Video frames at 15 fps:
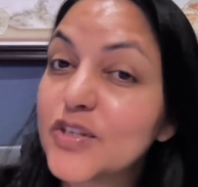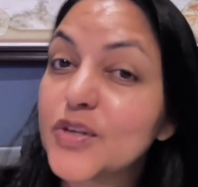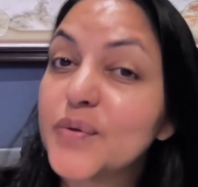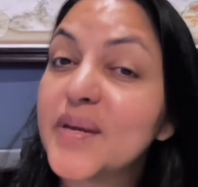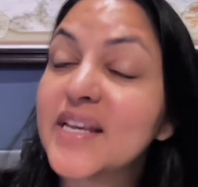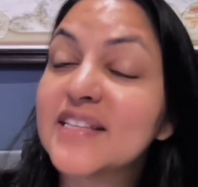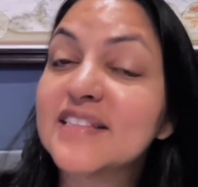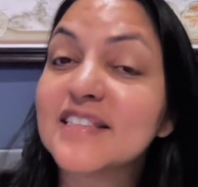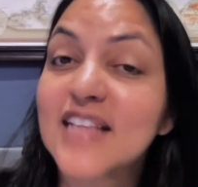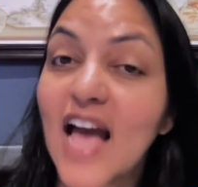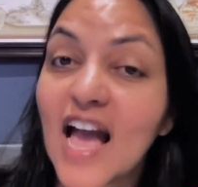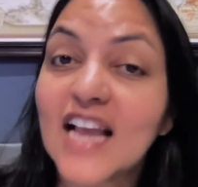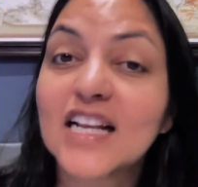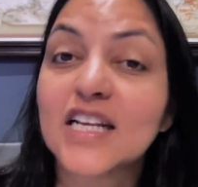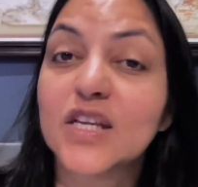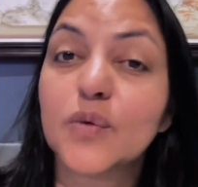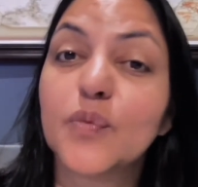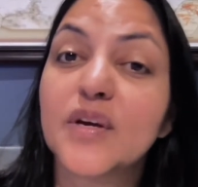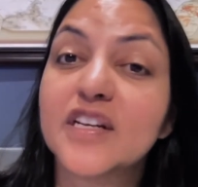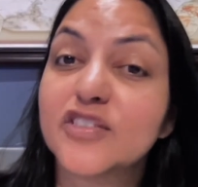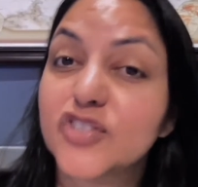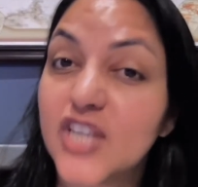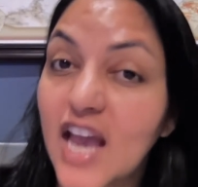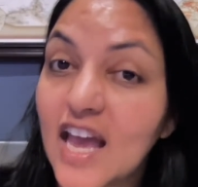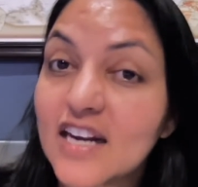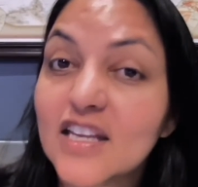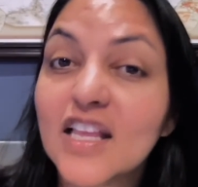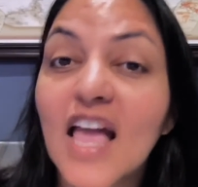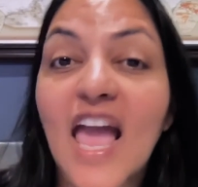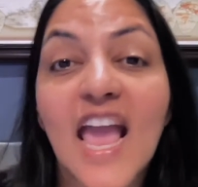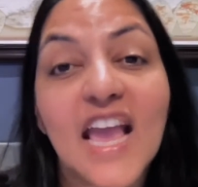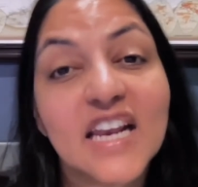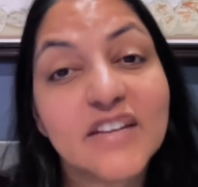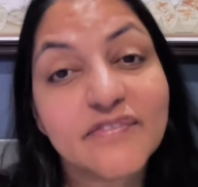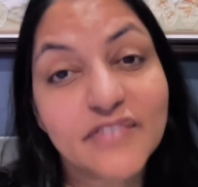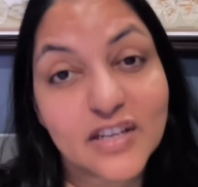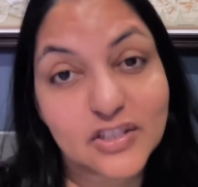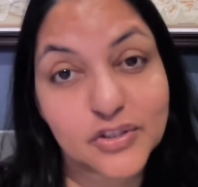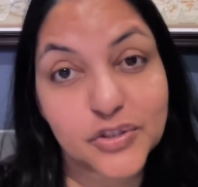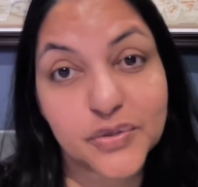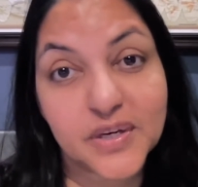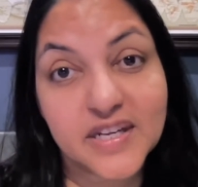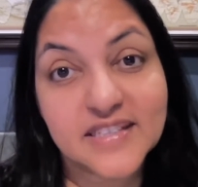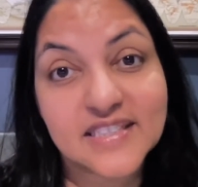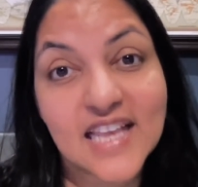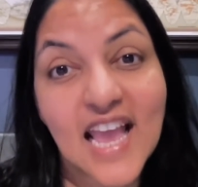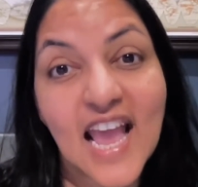to you exactly what a chattel and a fixture is.